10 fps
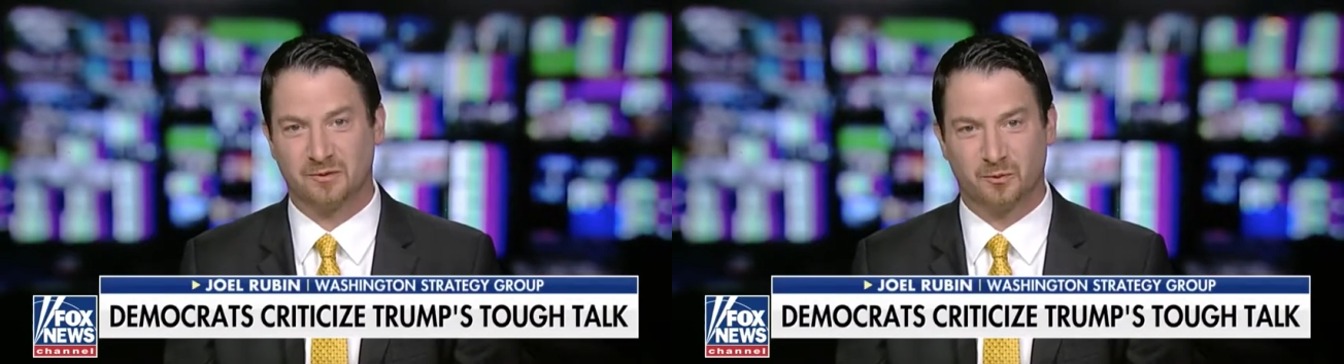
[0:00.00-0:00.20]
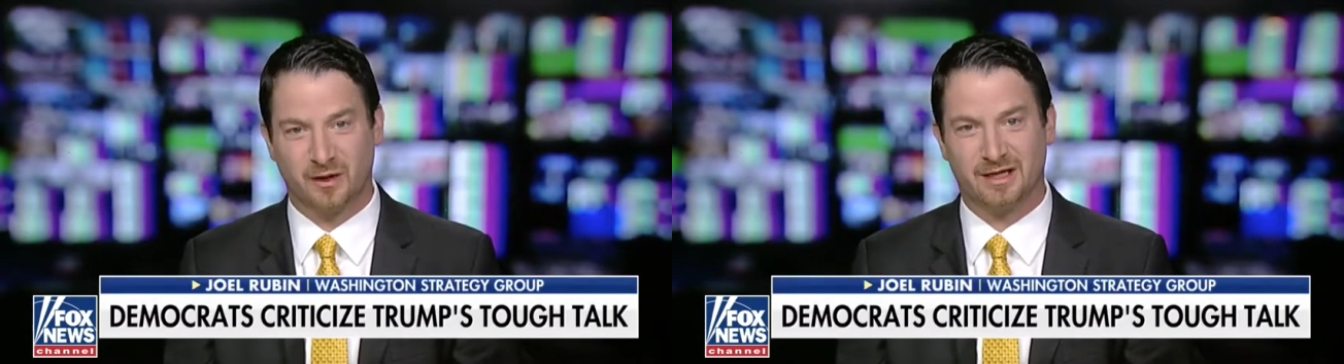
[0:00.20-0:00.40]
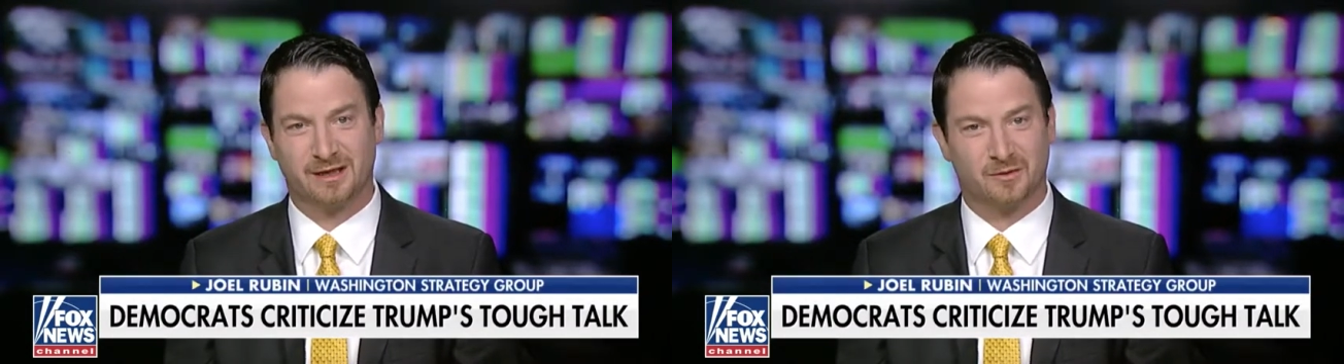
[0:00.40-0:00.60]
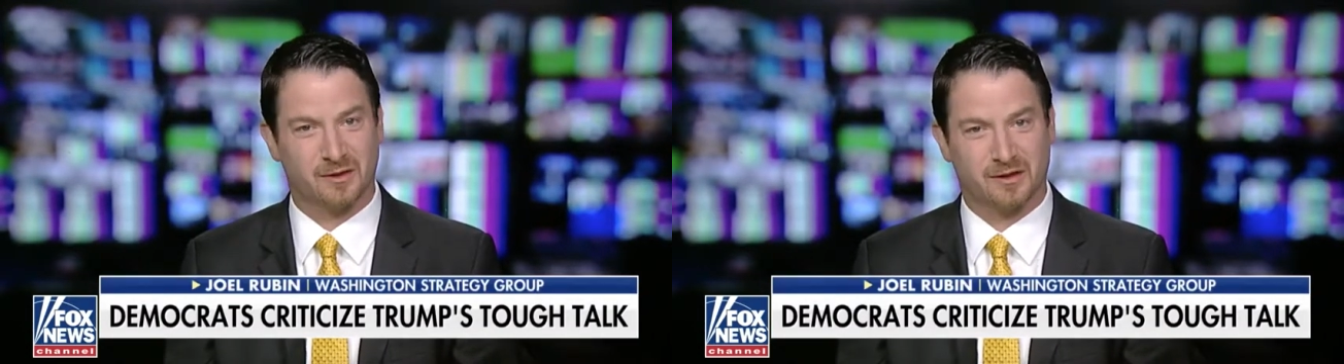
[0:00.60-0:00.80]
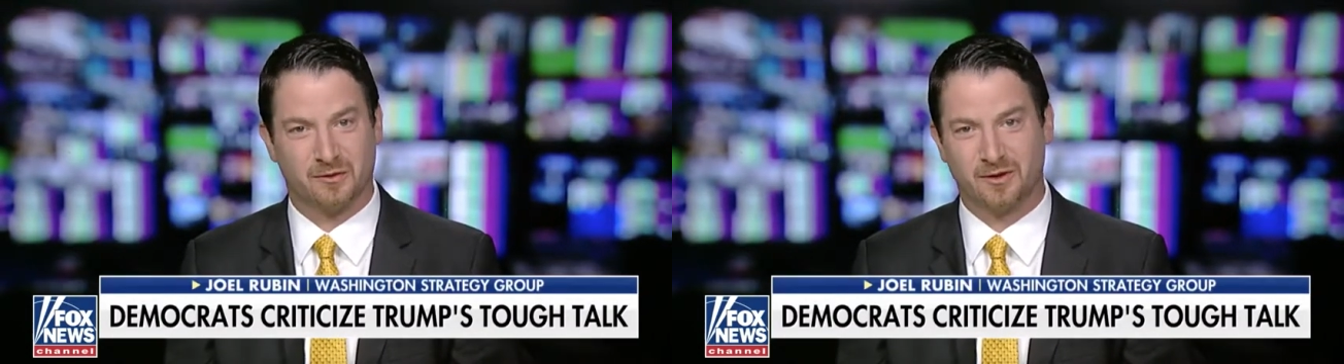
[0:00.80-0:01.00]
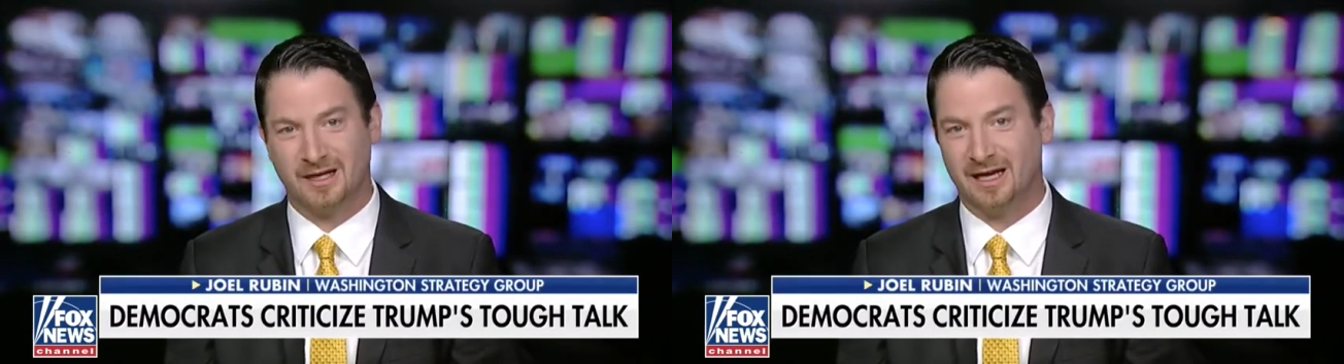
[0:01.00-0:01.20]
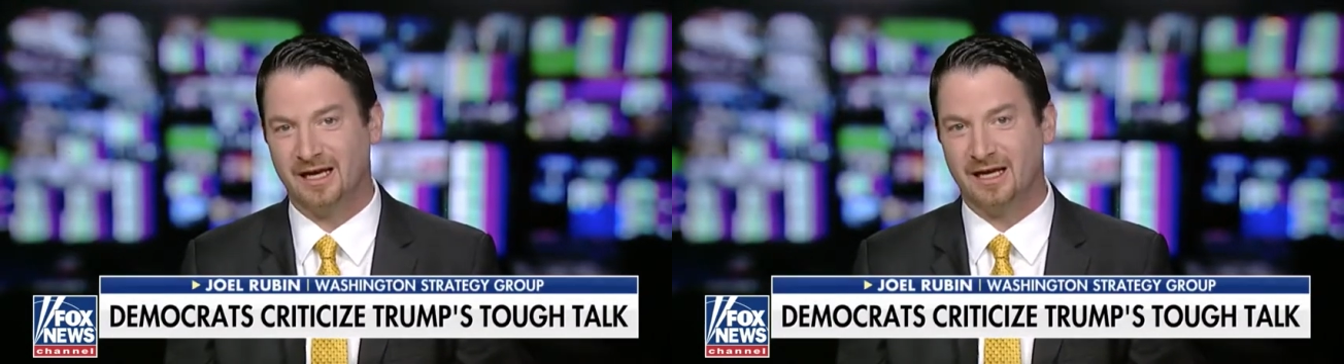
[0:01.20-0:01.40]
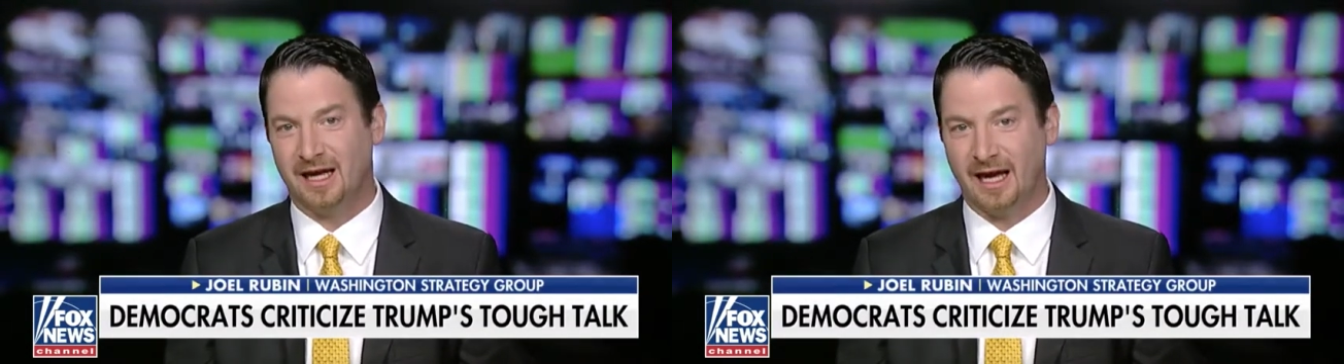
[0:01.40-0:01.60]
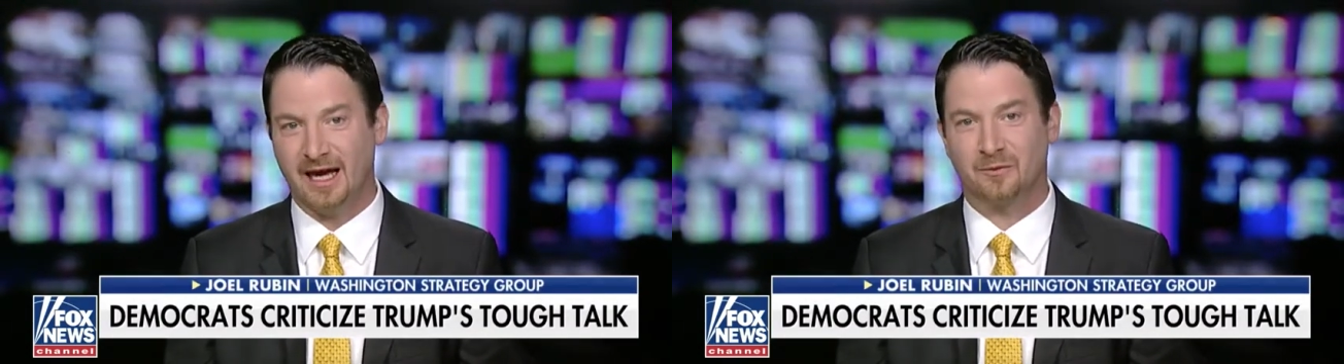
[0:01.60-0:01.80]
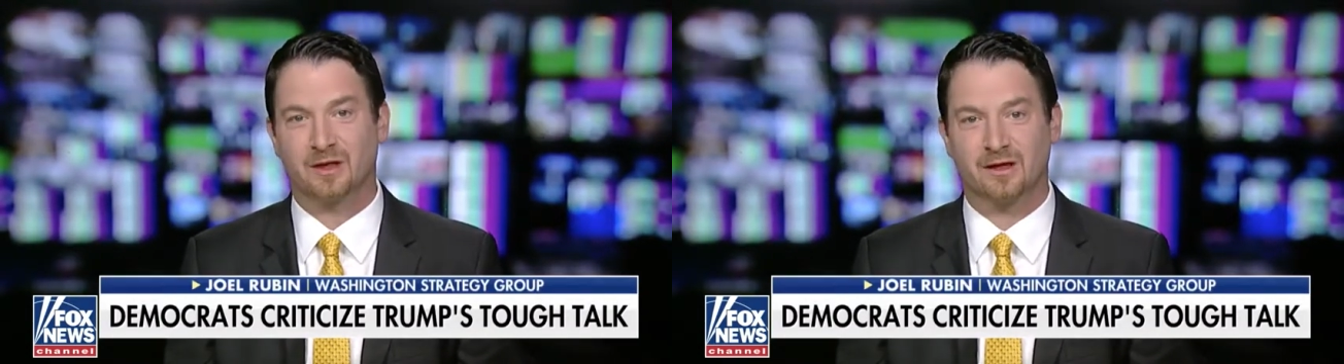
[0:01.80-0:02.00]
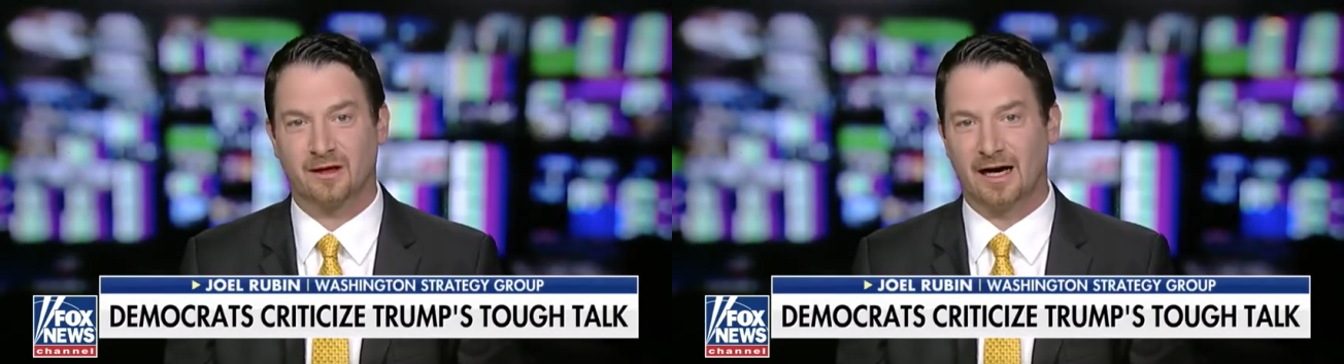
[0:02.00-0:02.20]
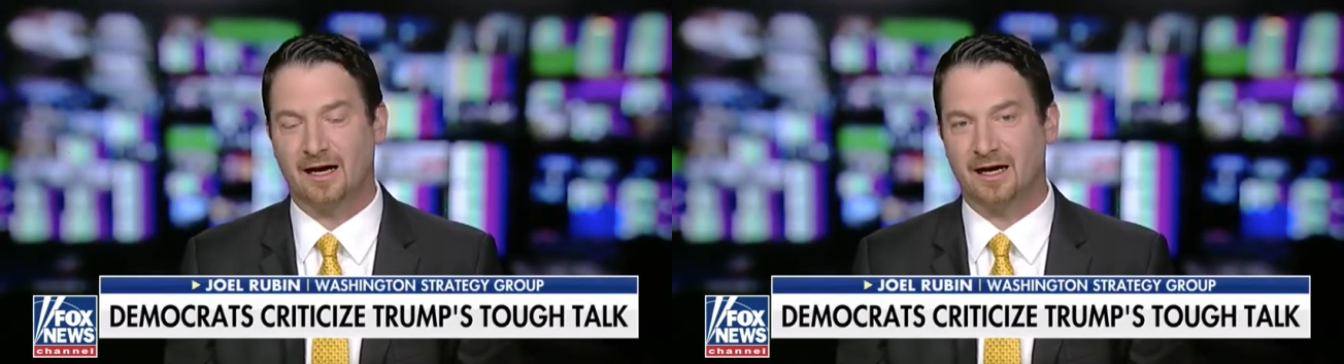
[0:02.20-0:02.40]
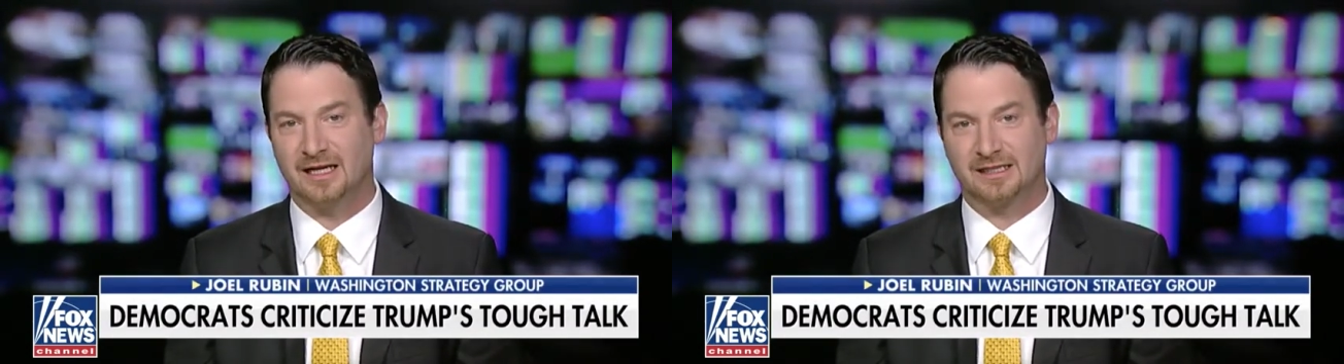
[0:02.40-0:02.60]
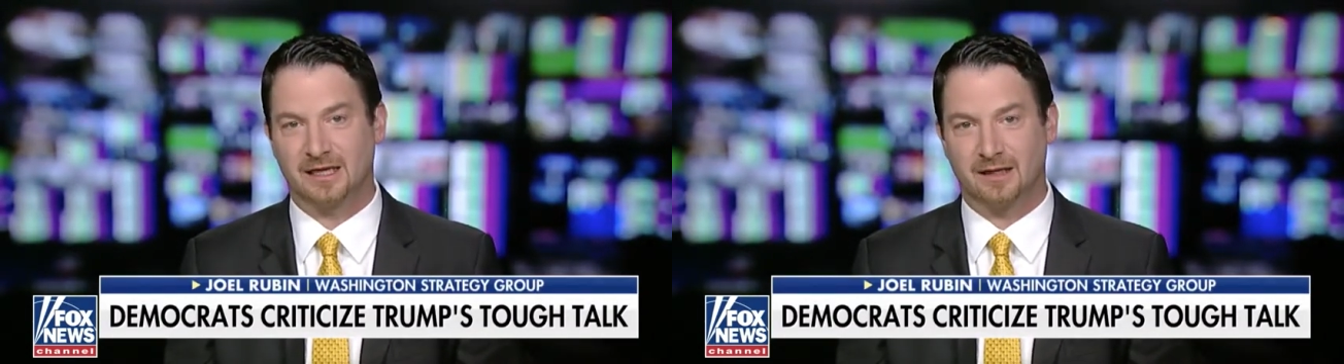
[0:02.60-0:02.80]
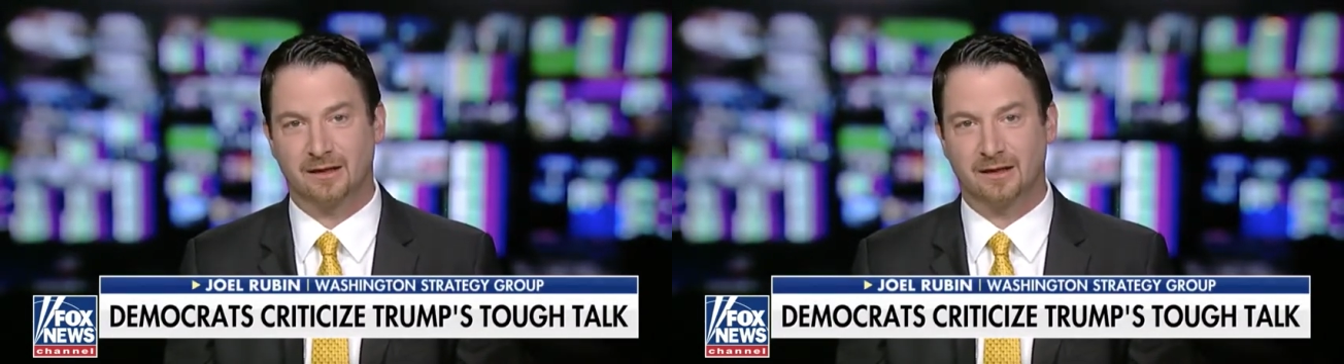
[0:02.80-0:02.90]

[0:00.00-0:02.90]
with North Korea and with our allies.